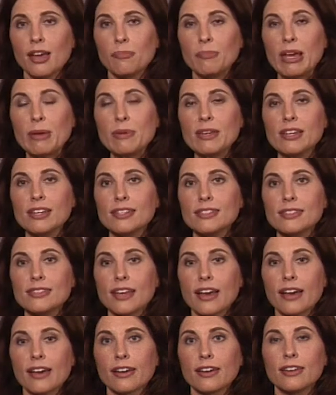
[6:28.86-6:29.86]
Maybe it's
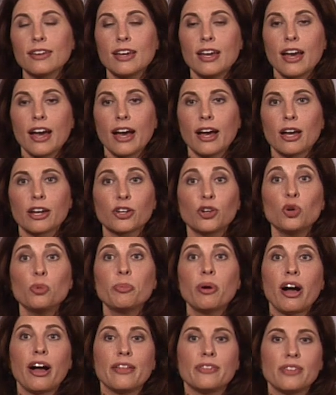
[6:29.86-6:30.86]
a
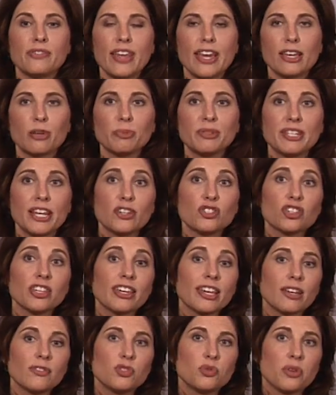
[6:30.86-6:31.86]
coupon that they could potentially
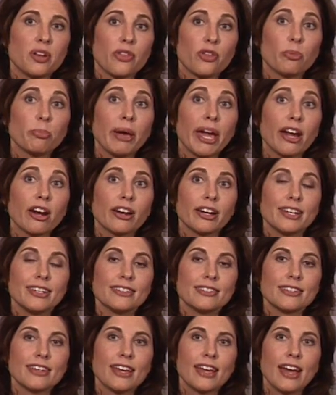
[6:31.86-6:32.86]
give to another
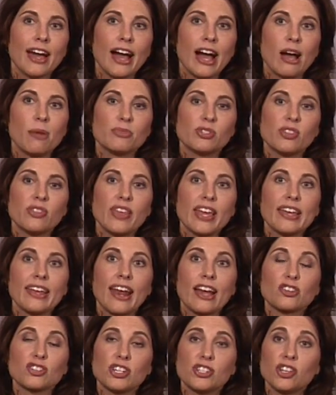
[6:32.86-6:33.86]
parent so that they could
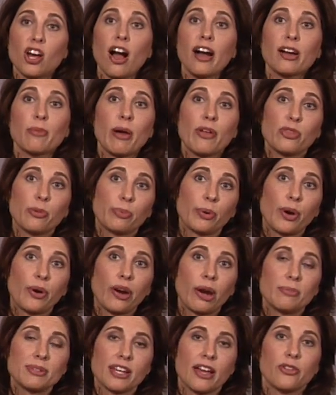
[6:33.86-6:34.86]
actually talk about the
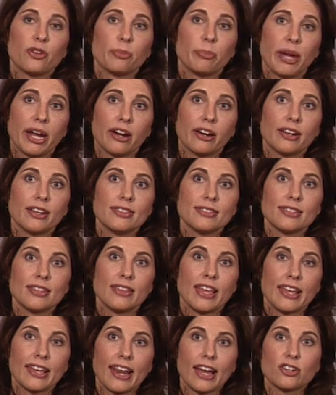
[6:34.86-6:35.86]
program to other parents and
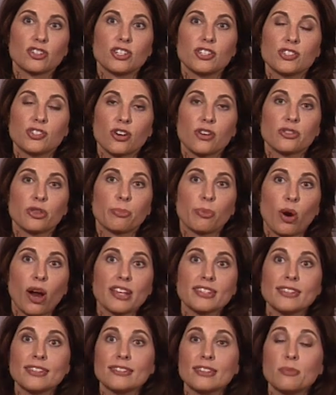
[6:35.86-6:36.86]
they could actually start the
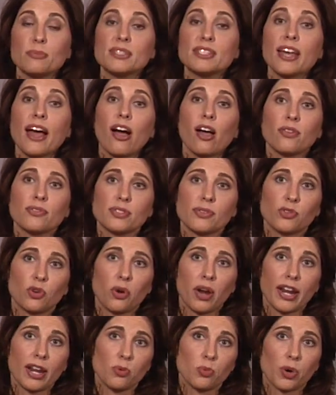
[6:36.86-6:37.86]
process themselves of
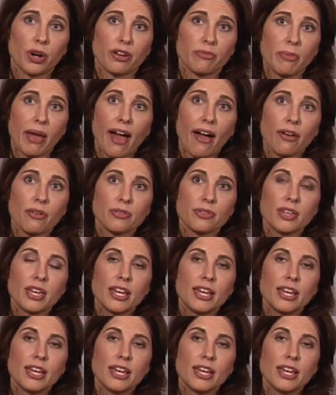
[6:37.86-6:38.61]
creating word of mouth.